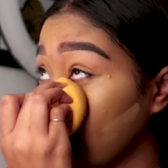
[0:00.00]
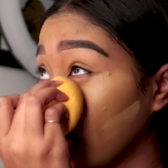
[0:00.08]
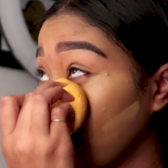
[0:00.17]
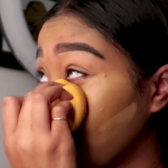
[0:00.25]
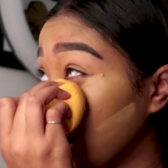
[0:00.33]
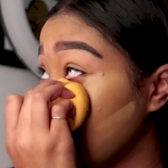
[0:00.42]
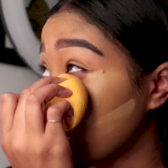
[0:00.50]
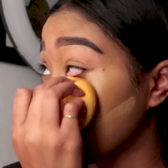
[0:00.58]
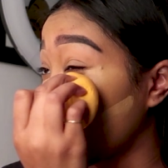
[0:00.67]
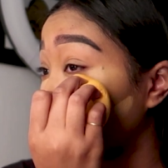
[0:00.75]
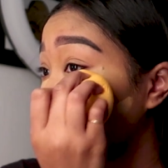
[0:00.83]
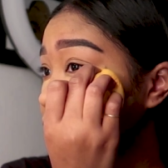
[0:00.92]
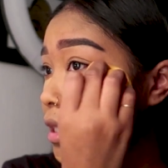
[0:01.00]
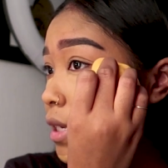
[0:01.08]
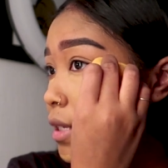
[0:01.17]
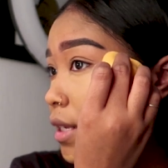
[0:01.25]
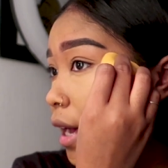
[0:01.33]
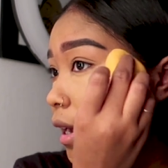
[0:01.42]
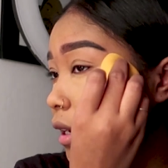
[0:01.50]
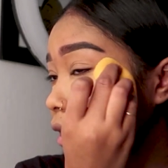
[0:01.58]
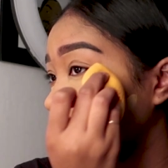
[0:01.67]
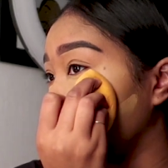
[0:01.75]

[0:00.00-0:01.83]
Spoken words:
give me so much anxiety,